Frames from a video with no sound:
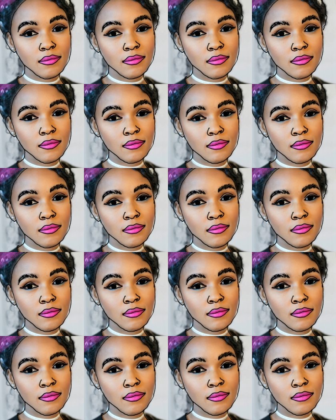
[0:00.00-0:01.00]

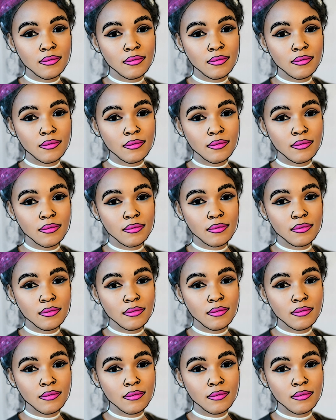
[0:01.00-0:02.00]

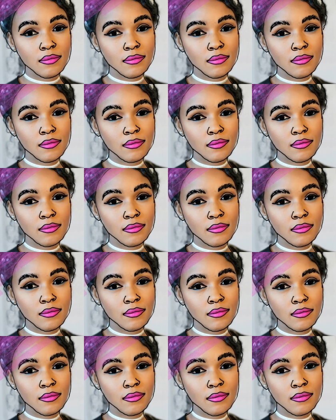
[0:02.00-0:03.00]

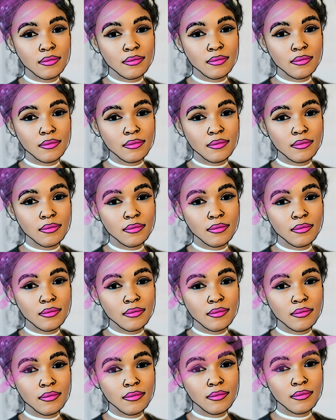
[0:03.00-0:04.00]

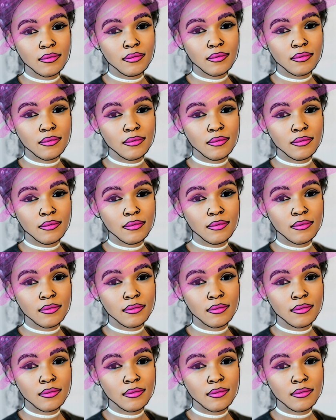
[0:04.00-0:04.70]
[no speech]